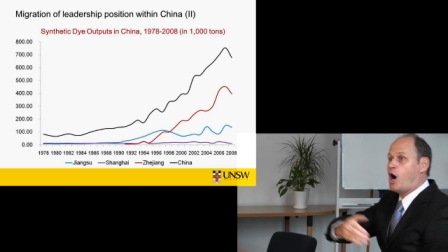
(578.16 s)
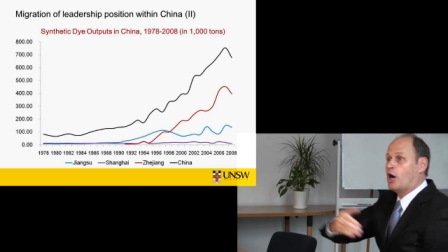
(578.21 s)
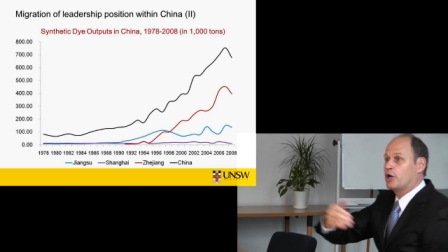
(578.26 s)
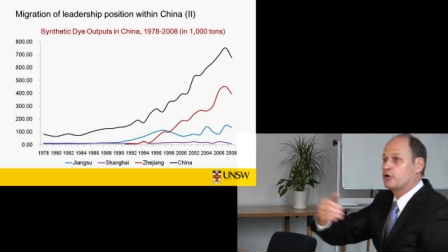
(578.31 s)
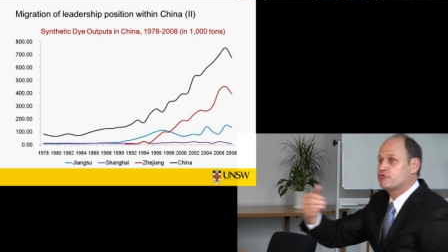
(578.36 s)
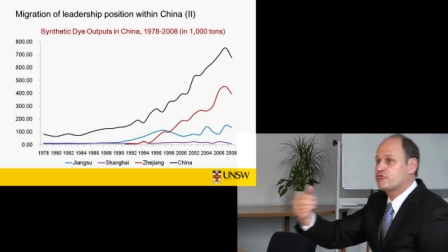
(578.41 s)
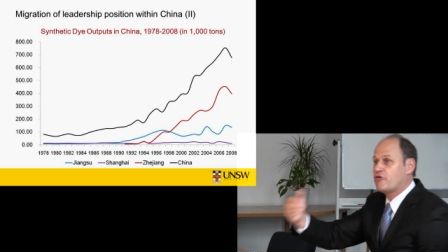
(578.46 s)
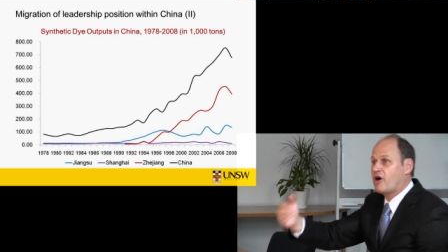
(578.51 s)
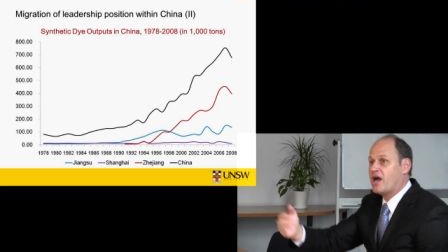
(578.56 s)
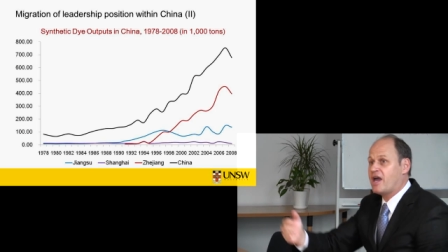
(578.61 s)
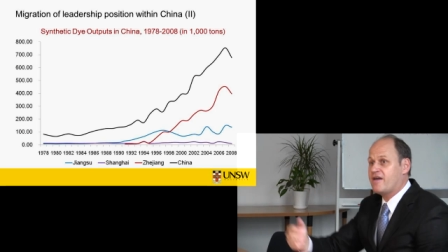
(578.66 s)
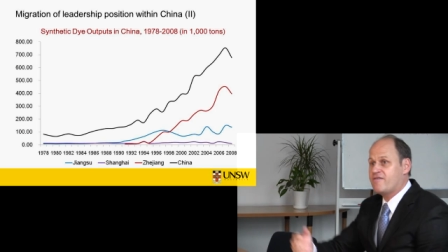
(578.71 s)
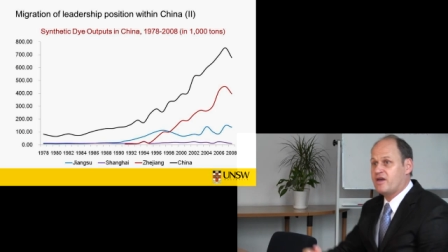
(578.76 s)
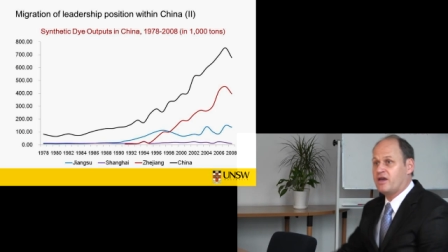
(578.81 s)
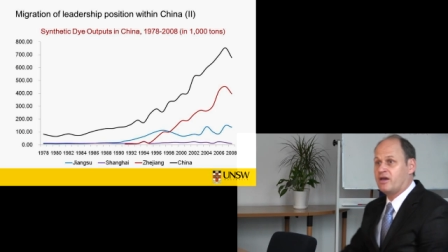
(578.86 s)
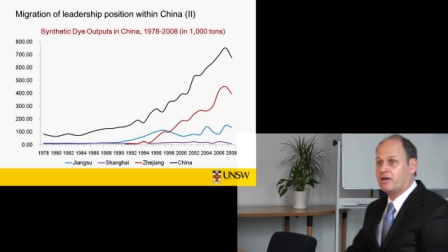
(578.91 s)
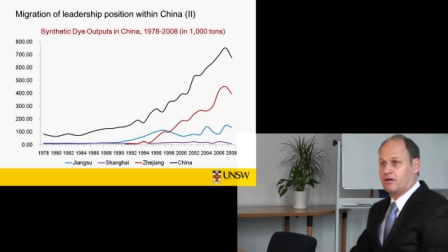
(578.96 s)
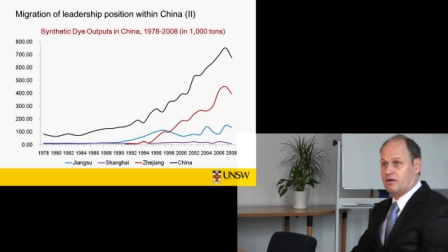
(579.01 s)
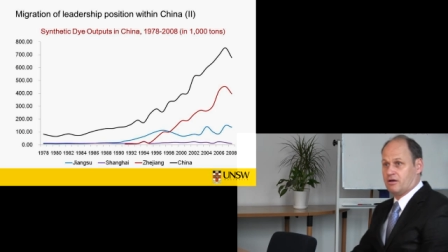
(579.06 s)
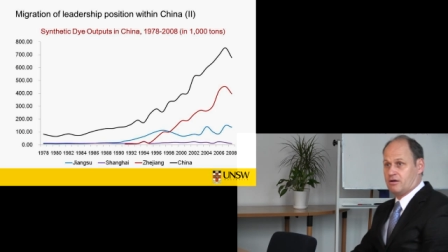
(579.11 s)
are
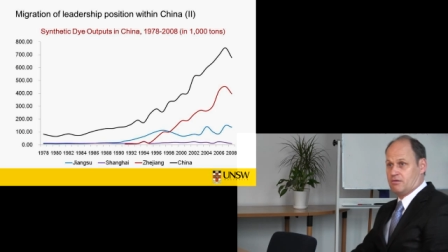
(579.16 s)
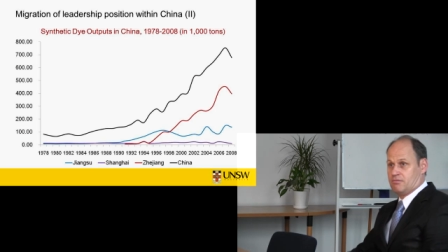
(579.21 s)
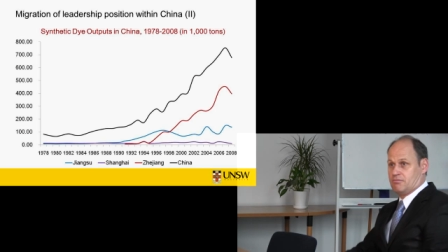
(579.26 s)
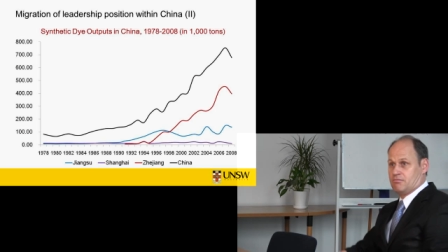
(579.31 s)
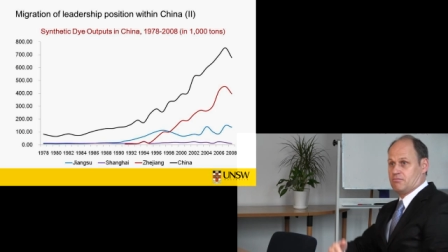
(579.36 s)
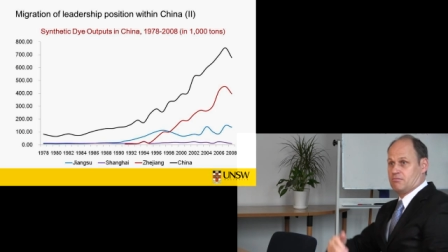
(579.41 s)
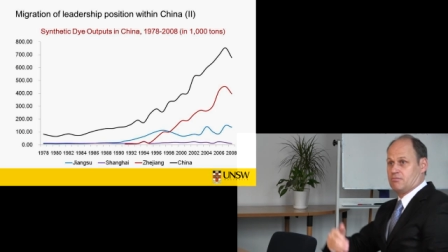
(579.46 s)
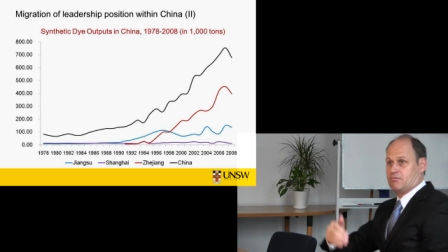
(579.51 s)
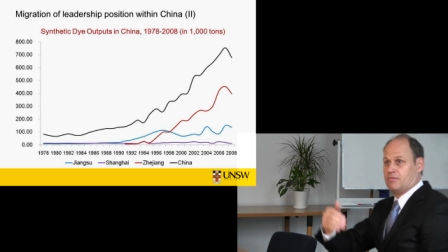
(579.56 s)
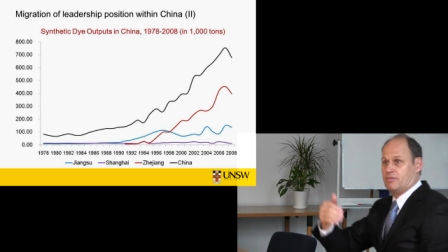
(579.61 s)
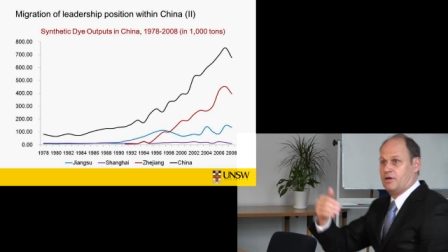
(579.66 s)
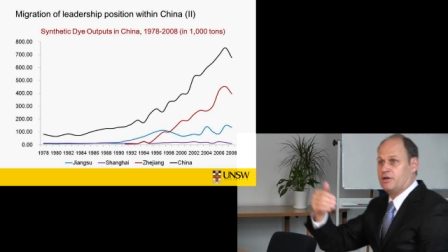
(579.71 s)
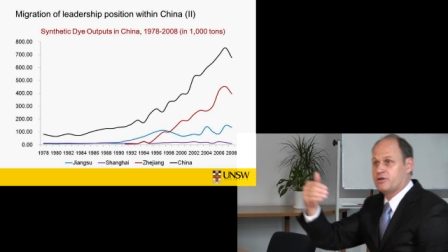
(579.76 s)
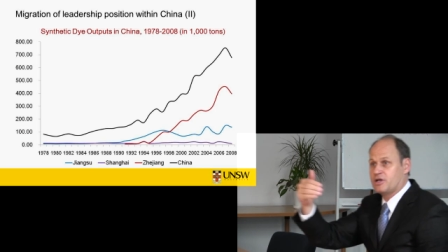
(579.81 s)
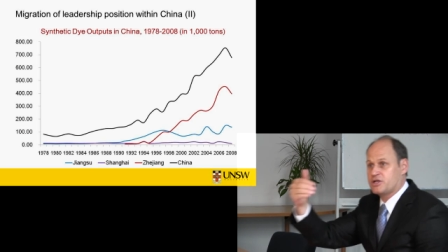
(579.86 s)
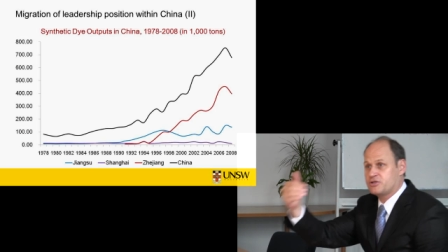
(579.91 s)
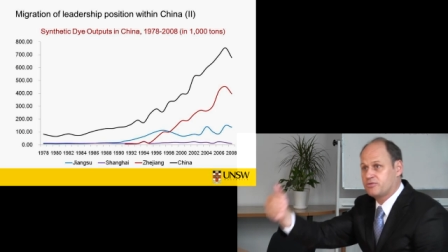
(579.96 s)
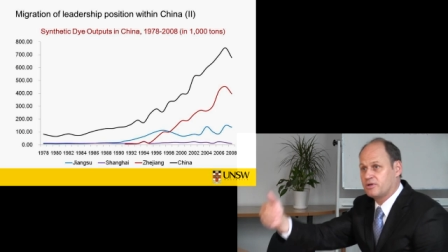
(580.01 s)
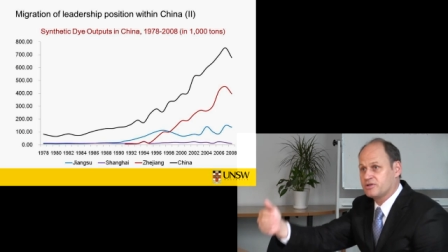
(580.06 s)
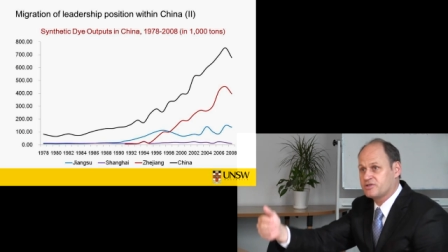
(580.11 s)
driving
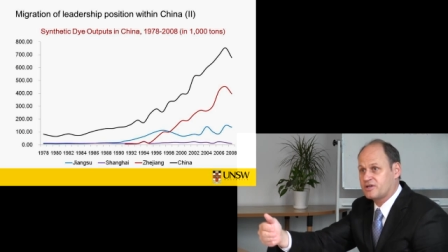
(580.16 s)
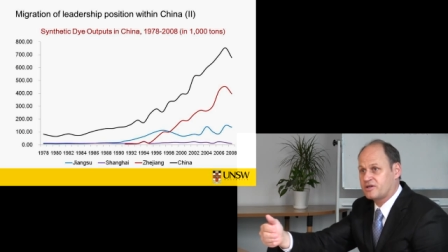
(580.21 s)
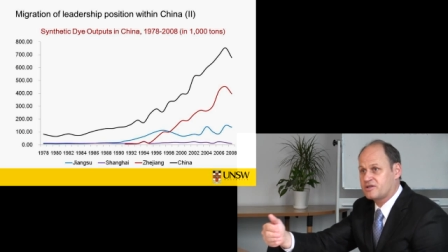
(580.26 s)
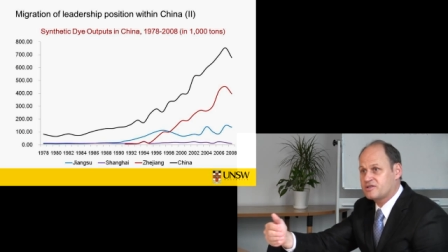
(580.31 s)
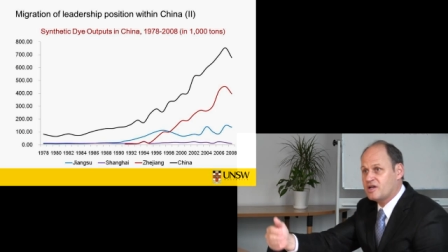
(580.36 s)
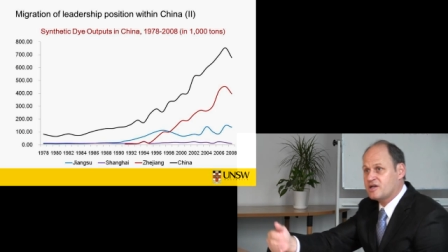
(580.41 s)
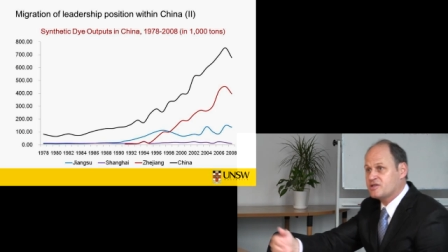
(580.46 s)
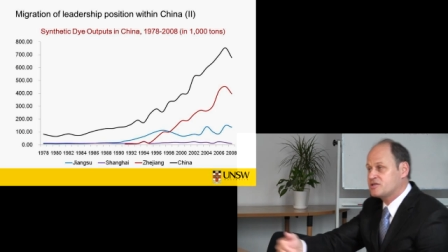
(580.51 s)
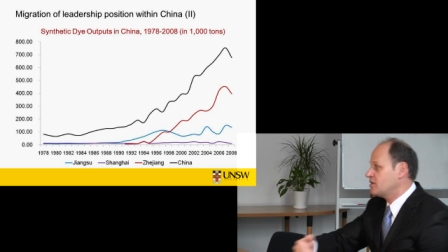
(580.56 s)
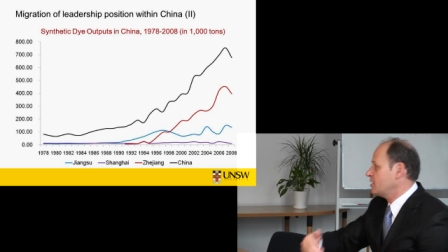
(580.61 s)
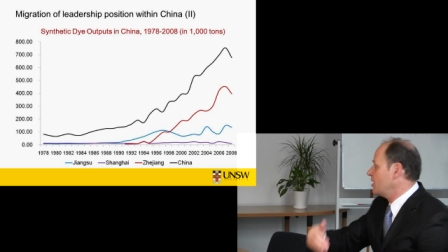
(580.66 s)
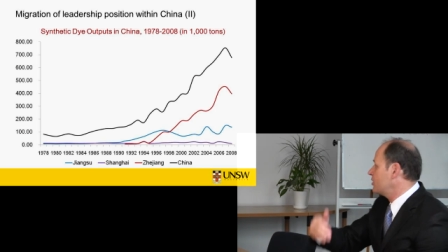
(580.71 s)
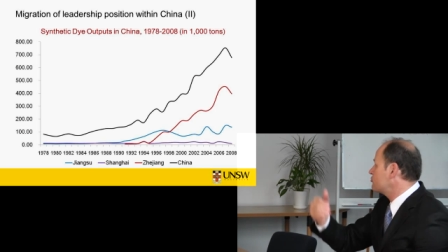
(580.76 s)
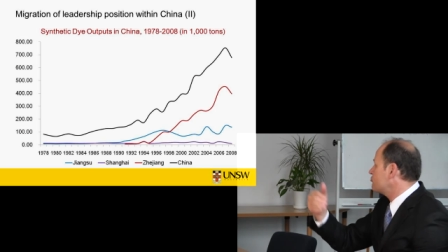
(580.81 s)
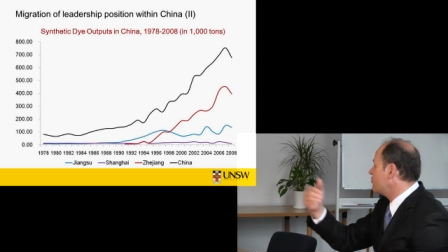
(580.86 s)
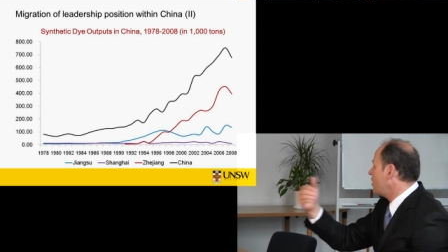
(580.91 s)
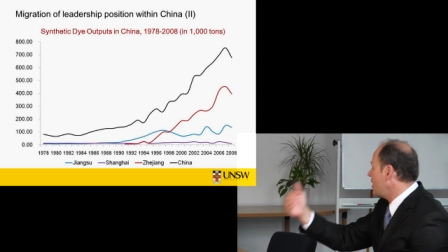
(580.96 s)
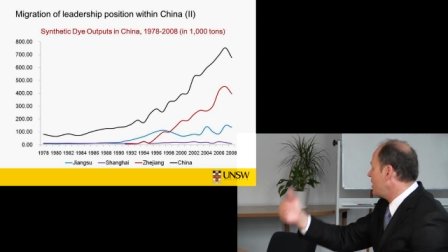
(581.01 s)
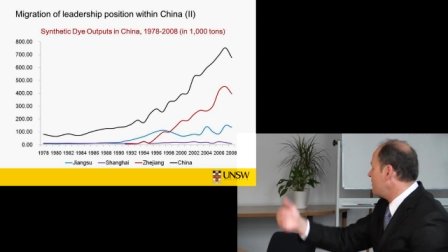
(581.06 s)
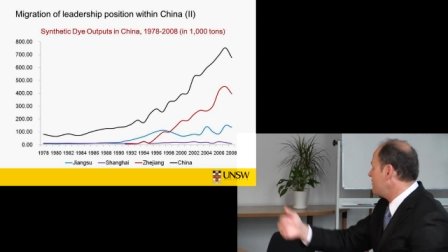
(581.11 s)
industrial success and are
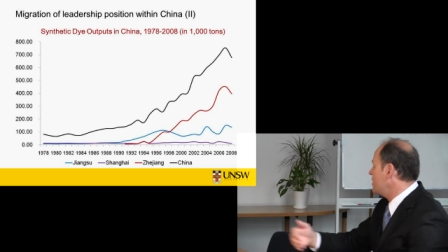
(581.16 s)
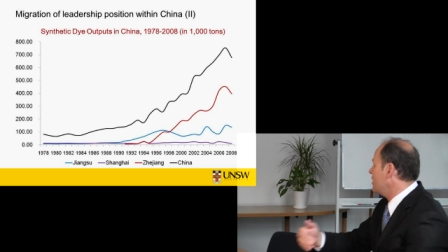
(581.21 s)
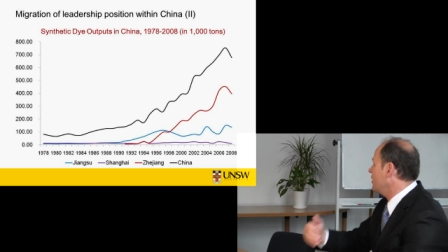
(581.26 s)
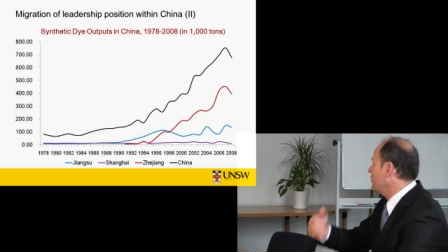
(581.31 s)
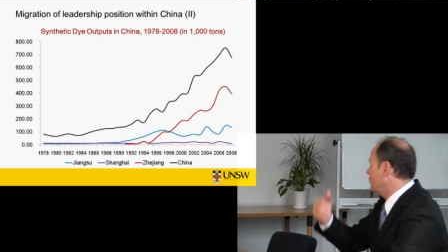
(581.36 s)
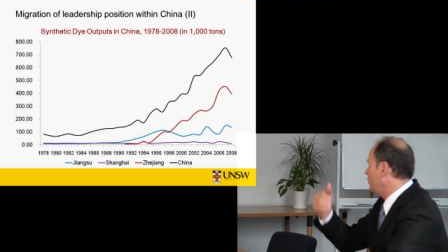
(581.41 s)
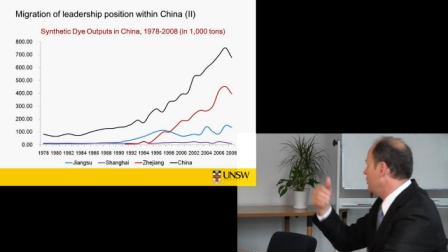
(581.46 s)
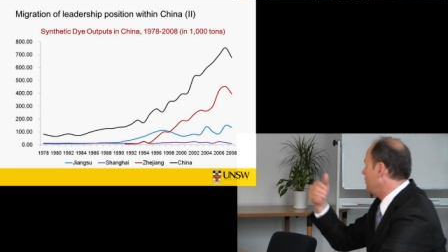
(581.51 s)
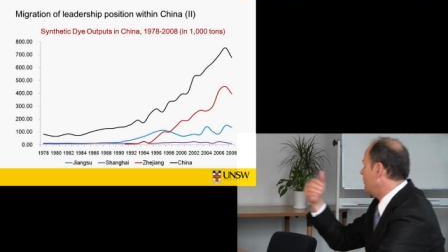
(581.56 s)
driving